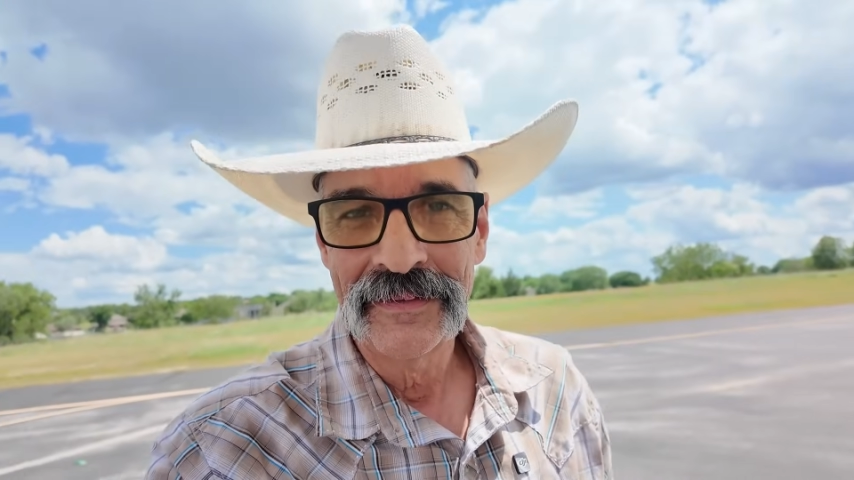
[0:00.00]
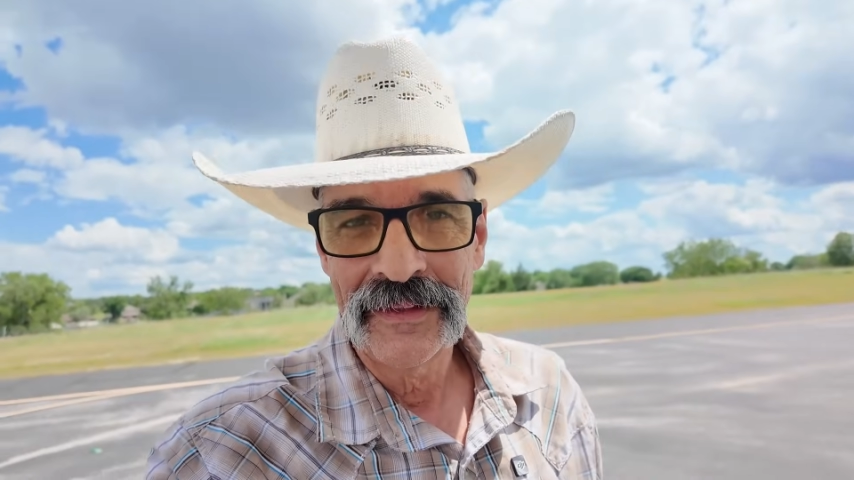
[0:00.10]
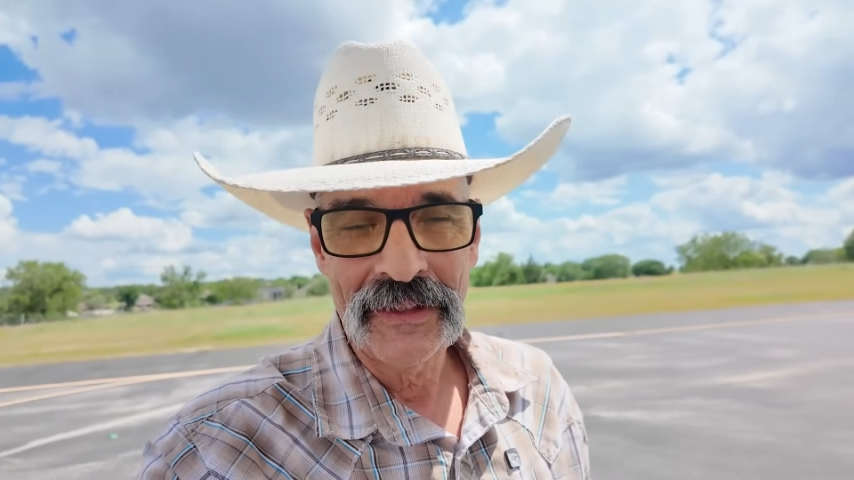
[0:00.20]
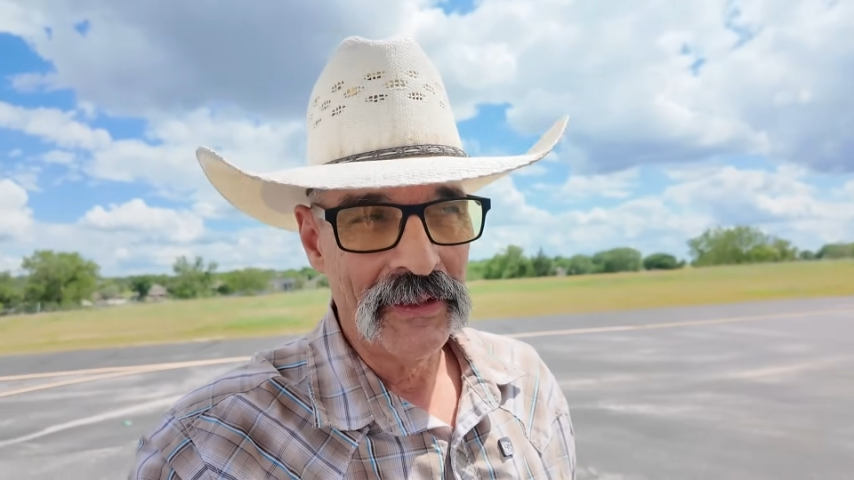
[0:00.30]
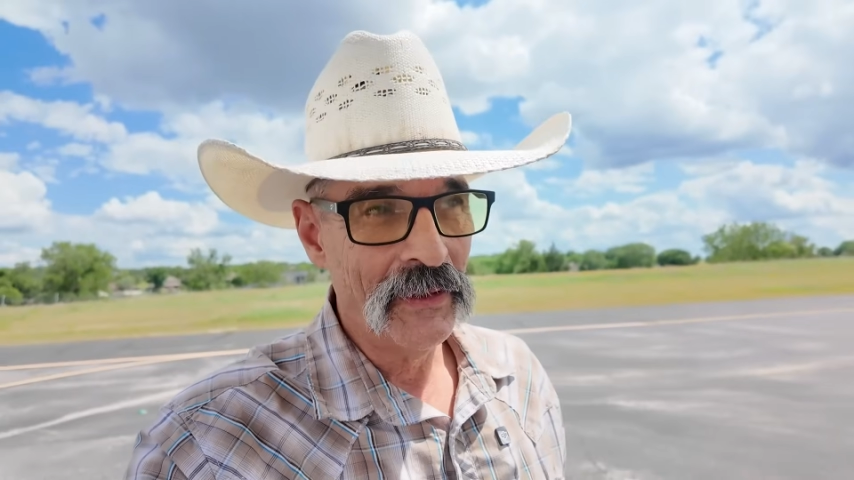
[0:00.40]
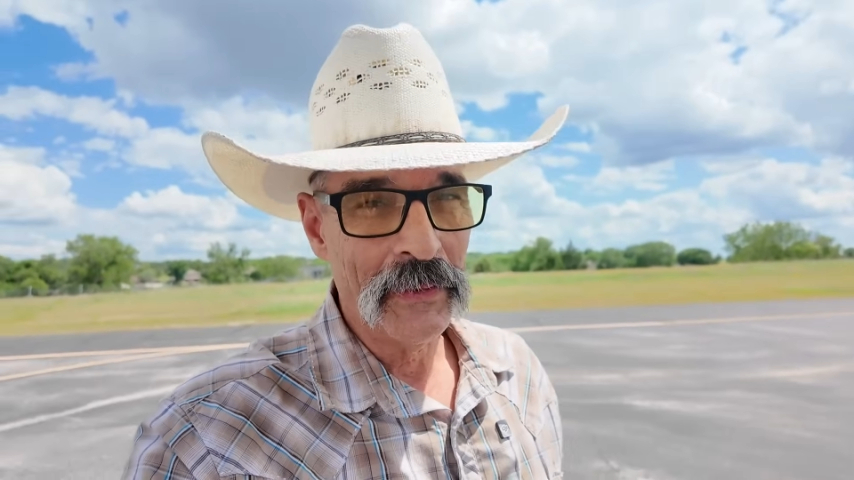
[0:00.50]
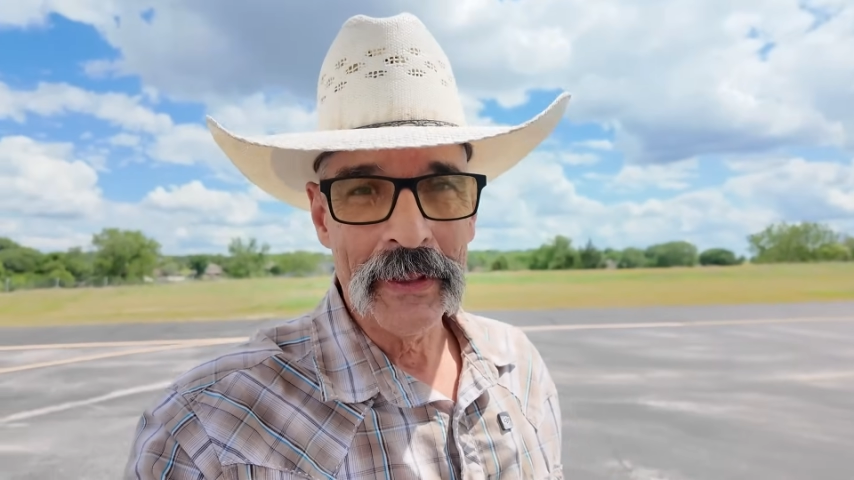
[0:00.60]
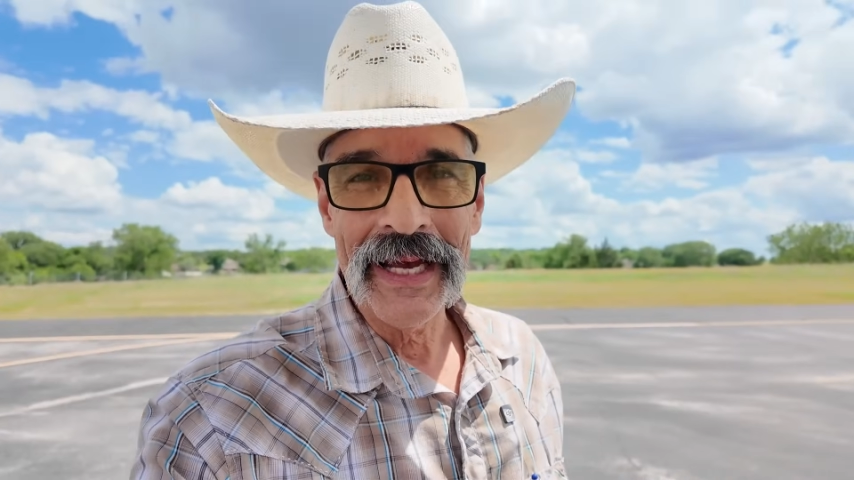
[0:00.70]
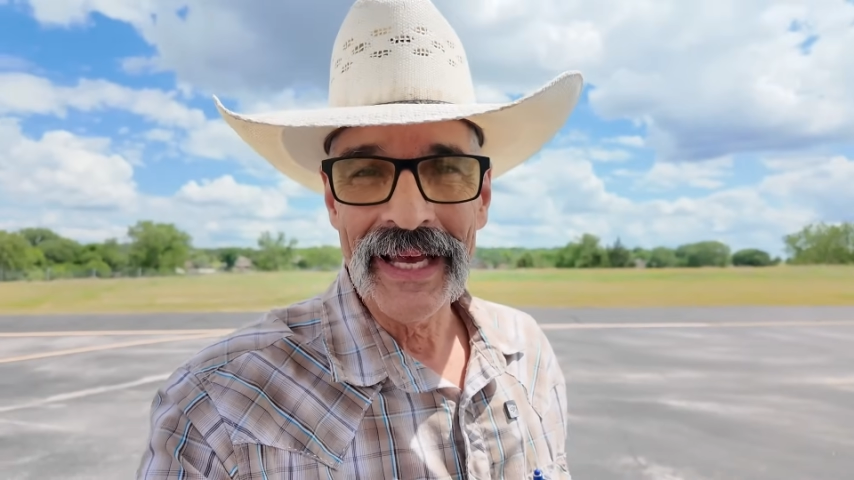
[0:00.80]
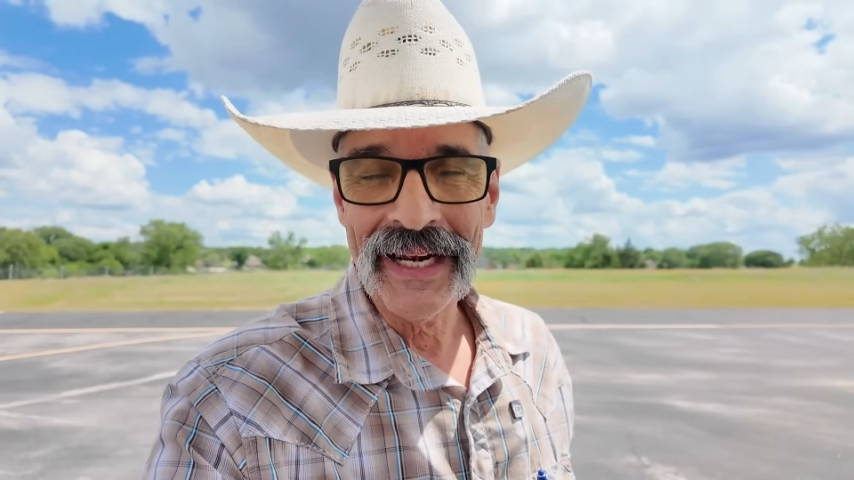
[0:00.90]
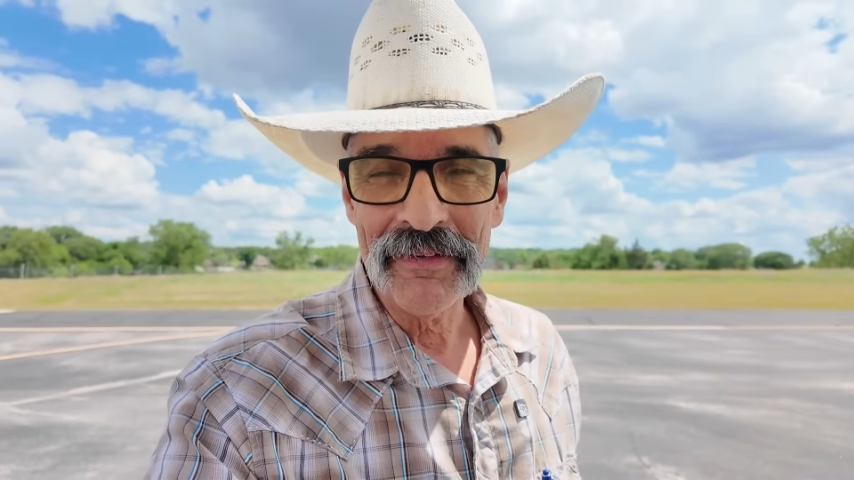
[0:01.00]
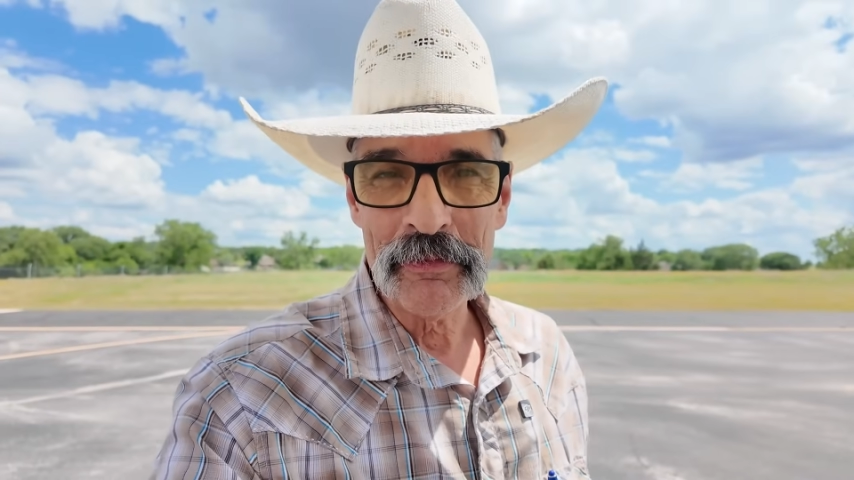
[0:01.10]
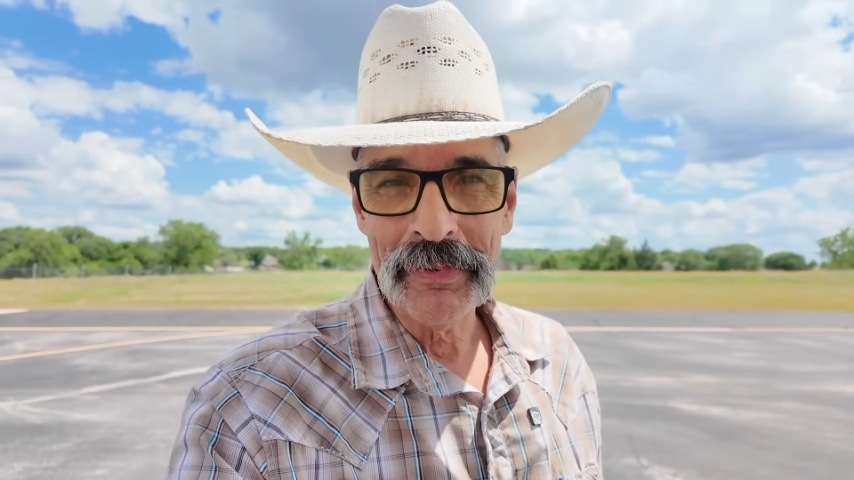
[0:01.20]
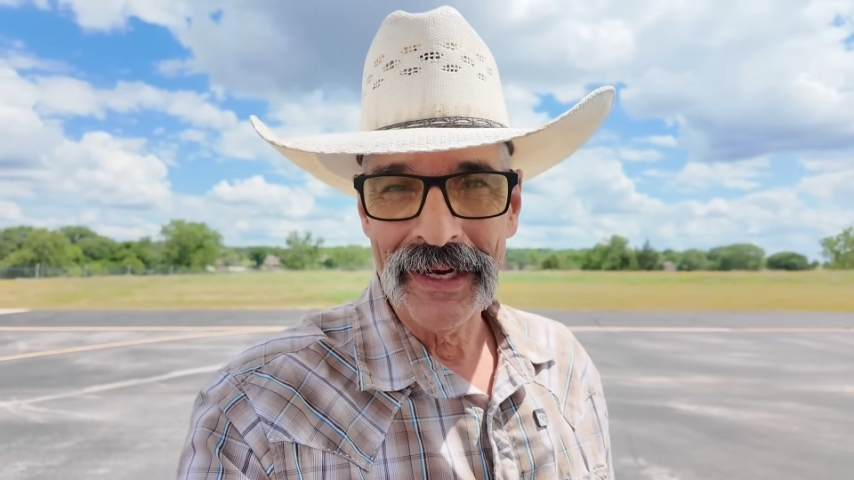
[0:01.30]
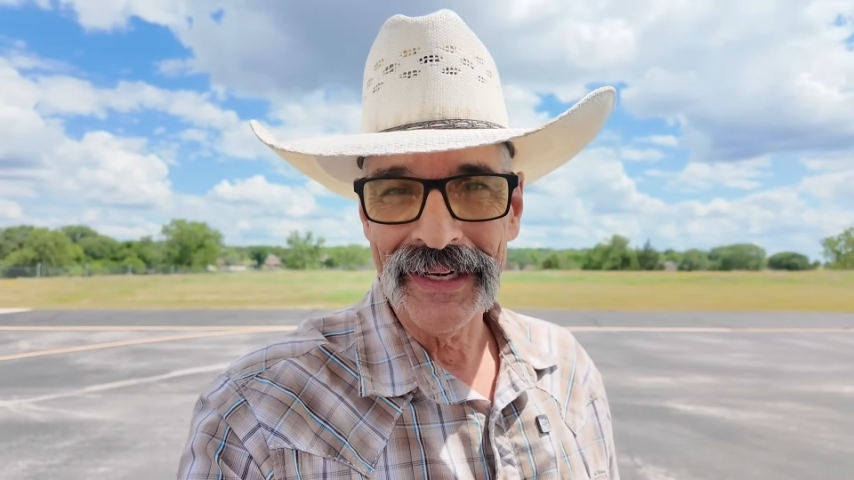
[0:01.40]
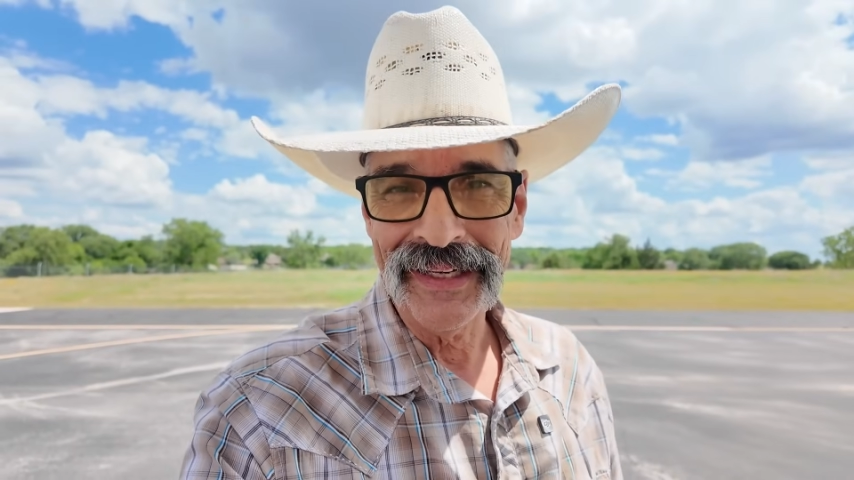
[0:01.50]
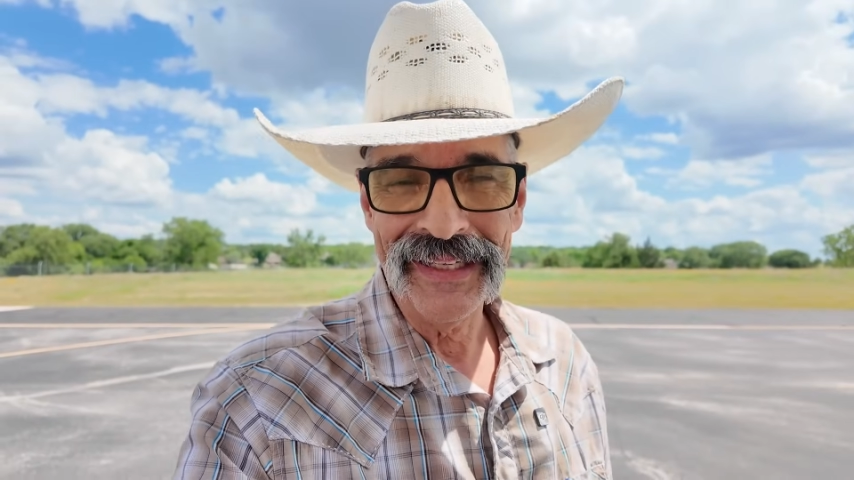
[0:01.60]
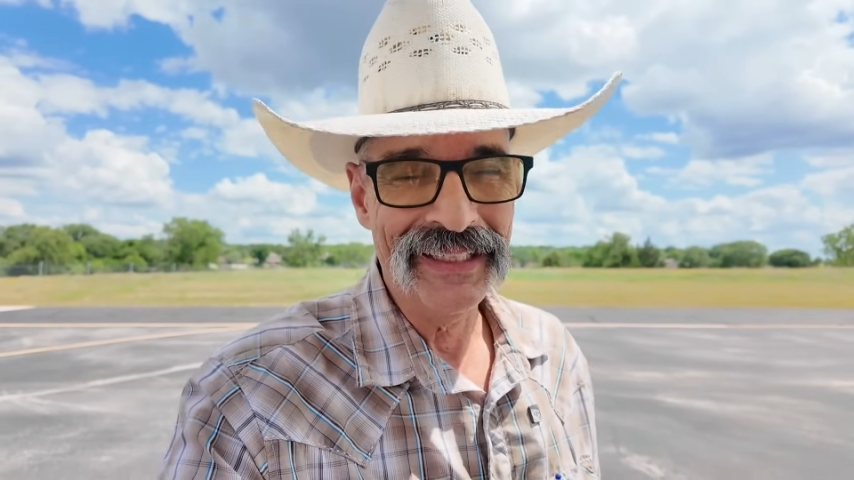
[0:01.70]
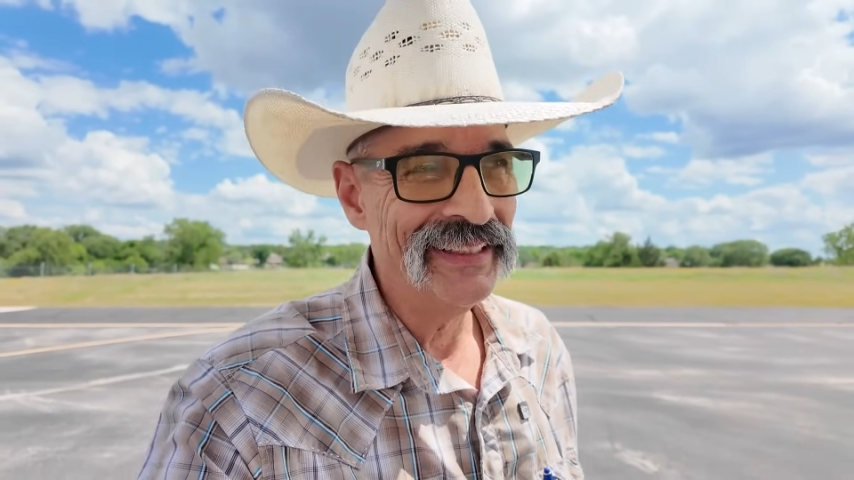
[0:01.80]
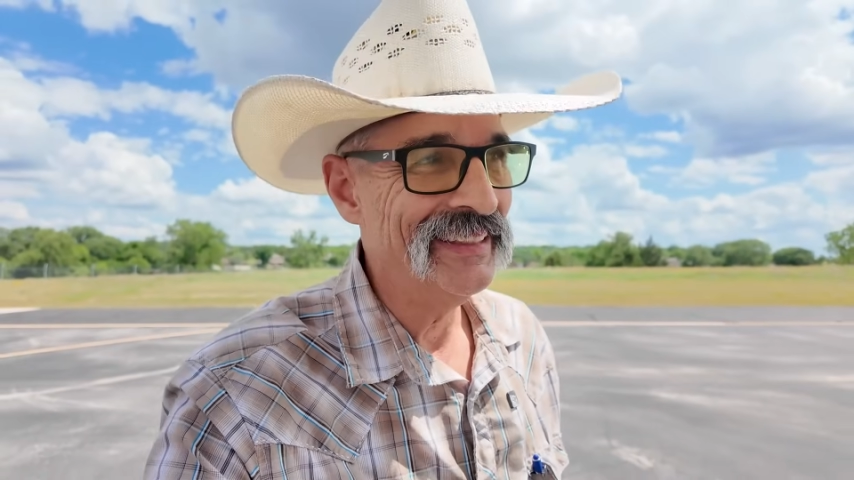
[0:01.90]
All right, everybody.